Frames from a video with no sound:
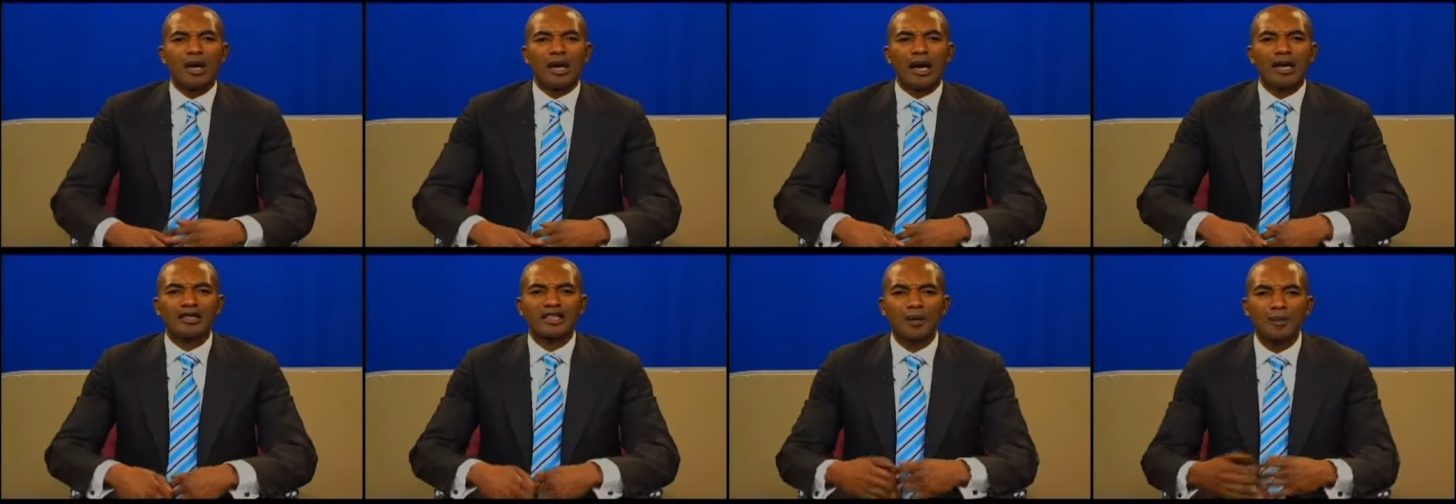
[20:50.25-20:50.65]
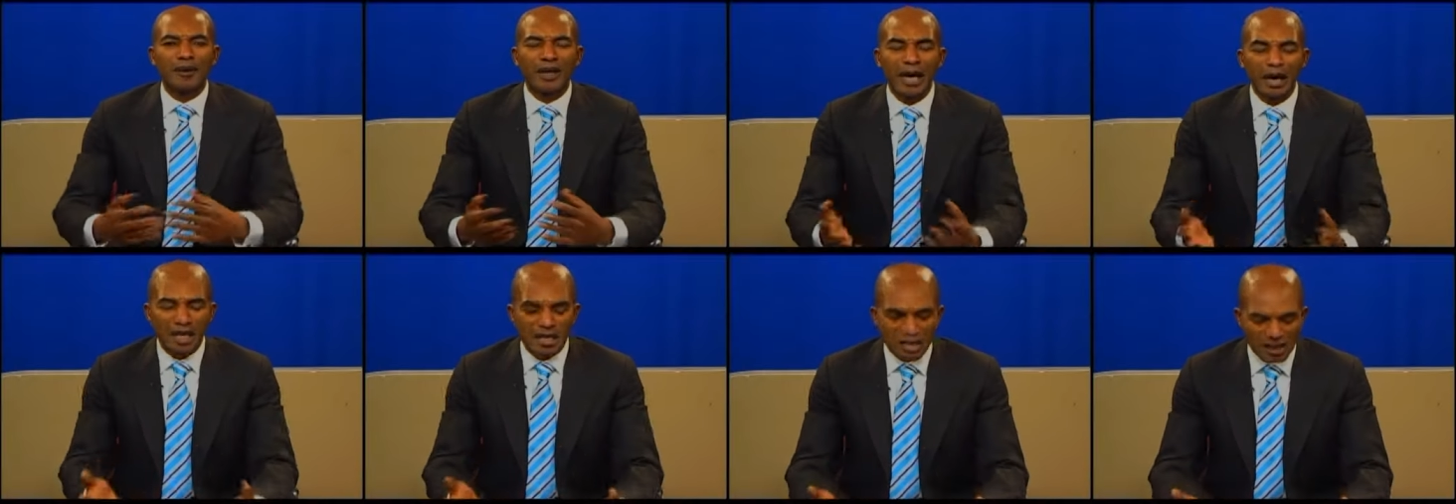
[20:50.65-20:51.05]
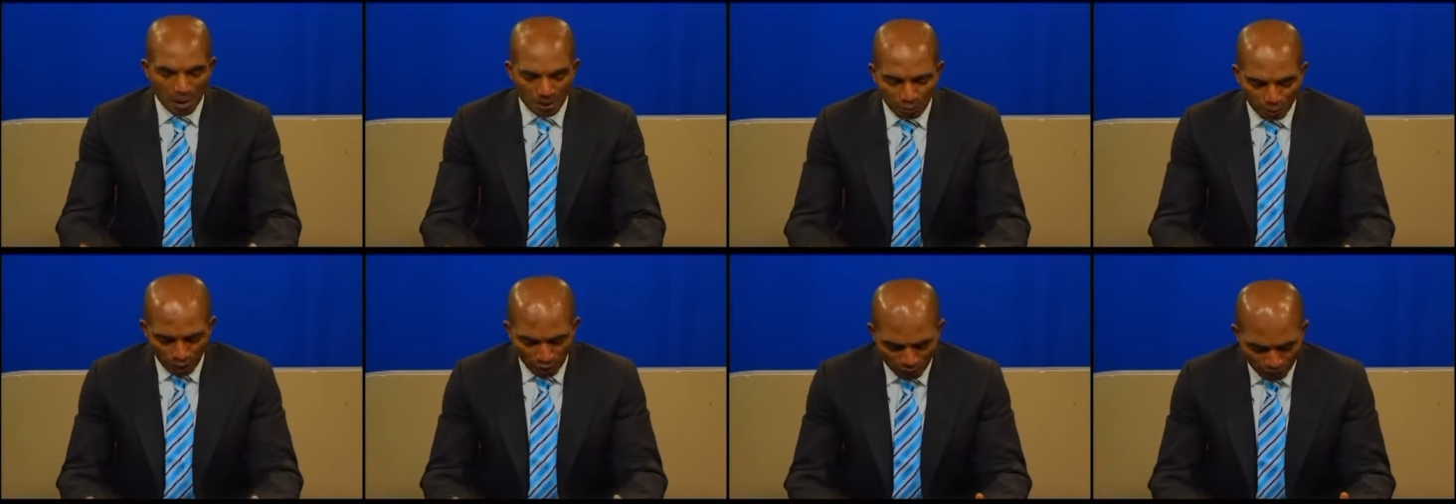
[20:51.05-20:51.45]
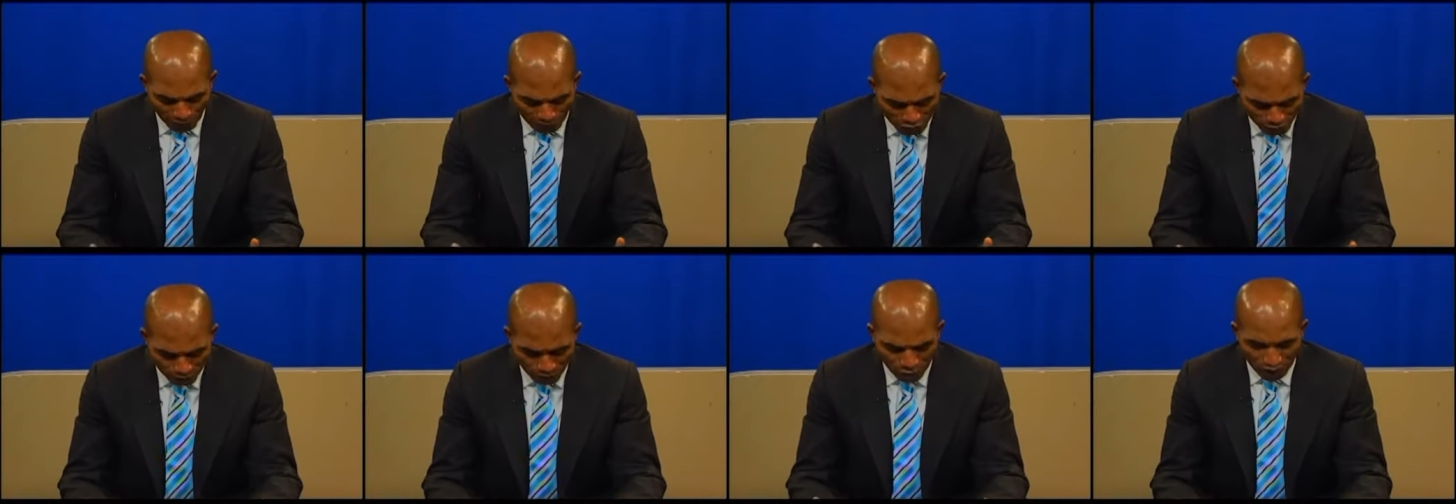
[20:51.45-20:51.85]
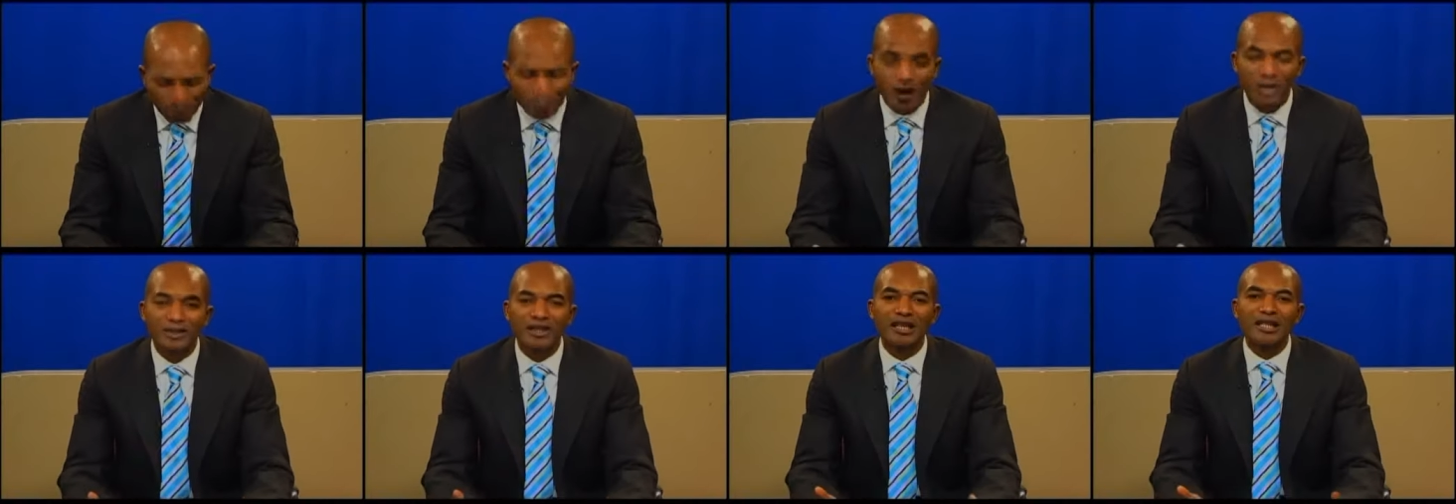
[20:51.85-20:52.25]
A typical example of a spirit
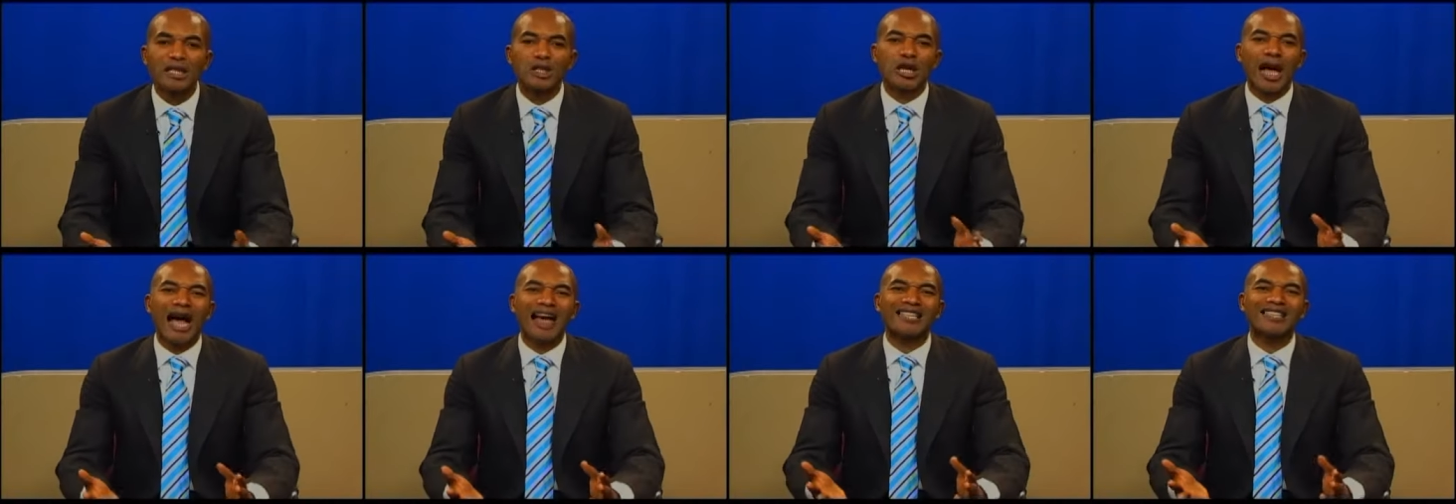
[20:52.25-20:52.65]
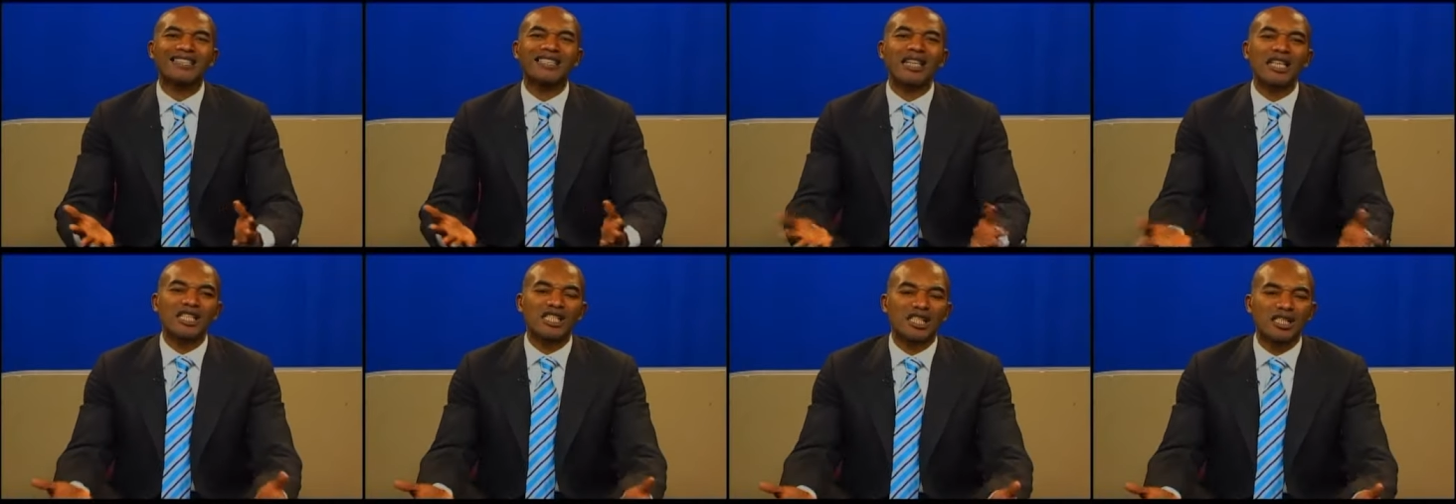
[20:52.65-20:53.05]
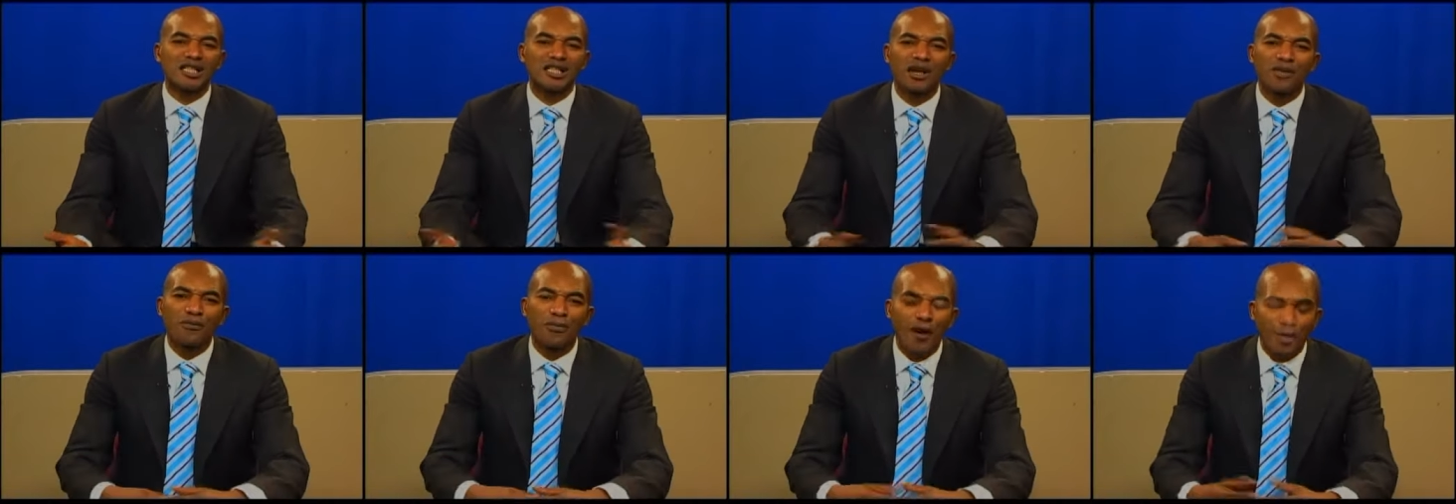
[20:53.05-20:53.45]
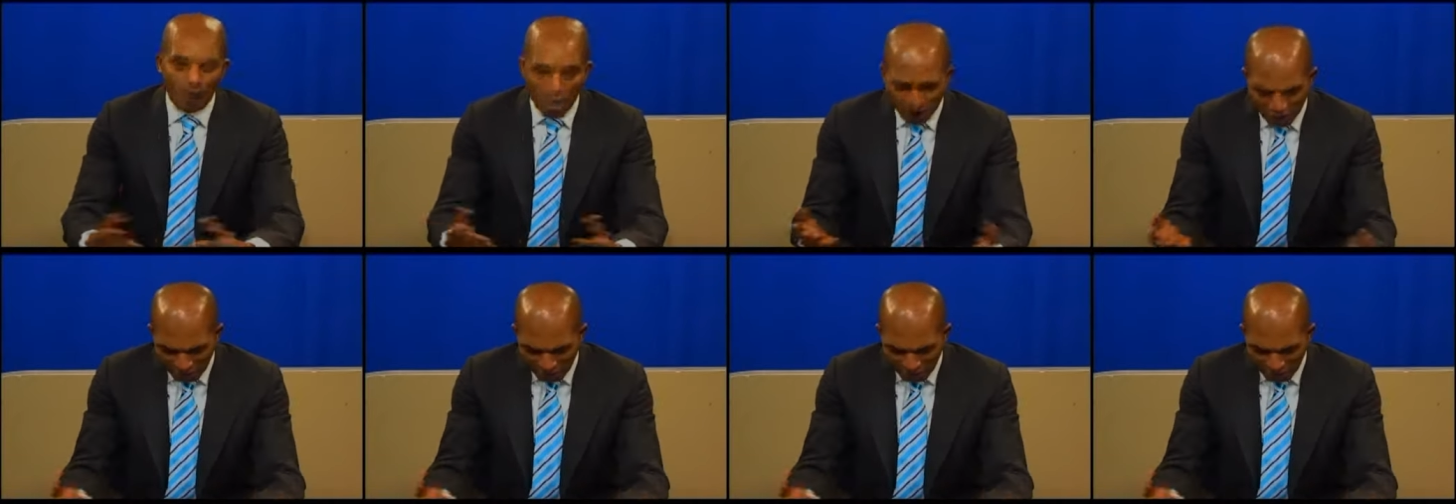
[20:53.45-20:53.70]
of bondage is addiction, the various